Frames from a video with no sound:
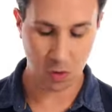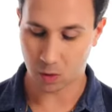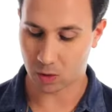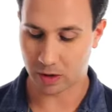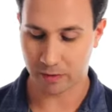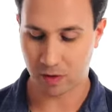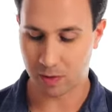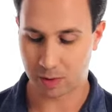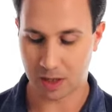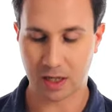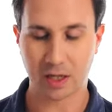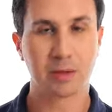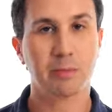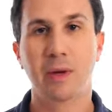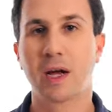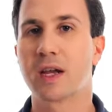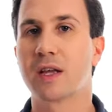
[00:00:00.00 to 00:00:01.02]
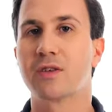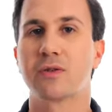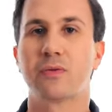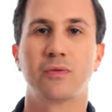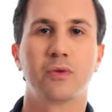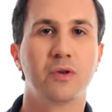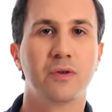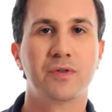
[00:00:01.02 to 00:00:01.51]
all over the place, mounting it to
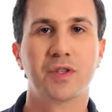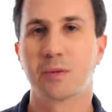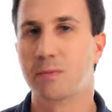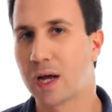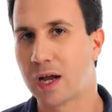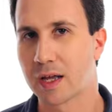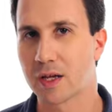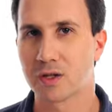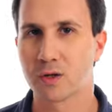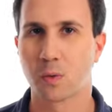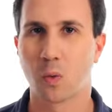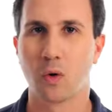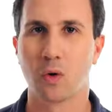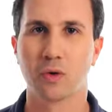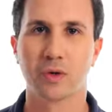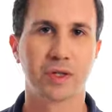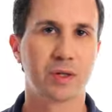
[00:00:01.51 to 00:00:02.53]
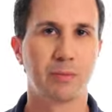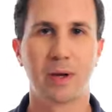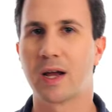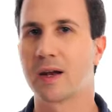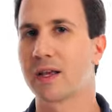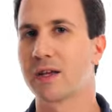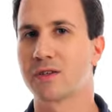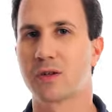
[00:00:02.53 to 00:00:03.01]
roofs, mounting it to walls,
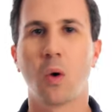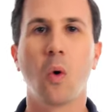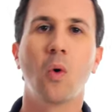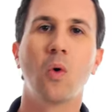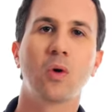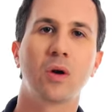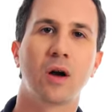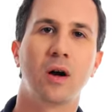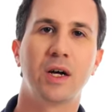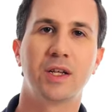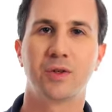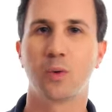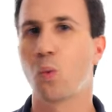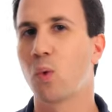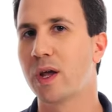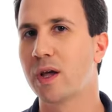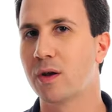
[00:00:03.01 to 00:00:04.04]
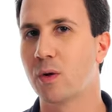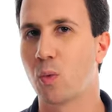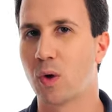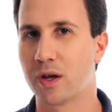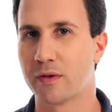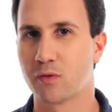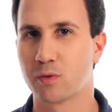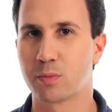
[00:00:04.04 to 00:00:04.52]
mounting it to all kinds of weird and
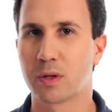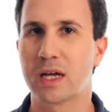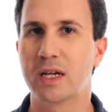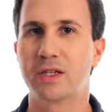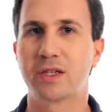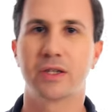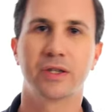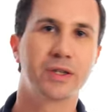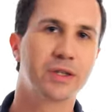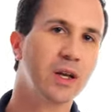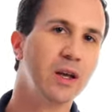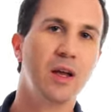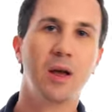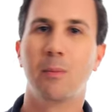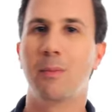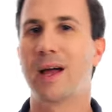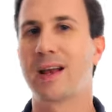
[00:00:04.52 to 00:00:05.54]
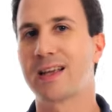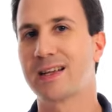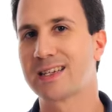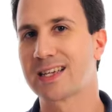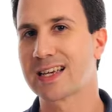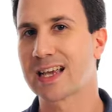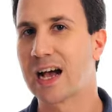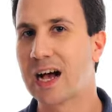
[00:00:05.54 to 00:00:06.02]
wonderful places, mounting it
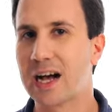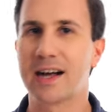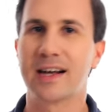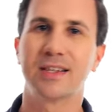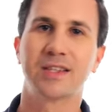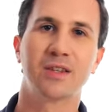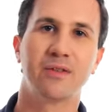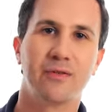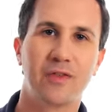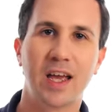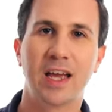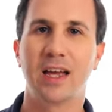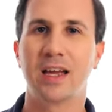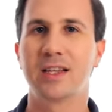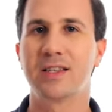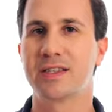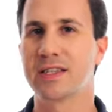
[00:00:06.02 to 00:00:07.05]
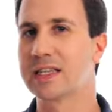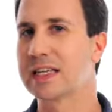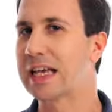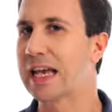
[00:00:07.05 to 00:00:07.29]
to cars and vans and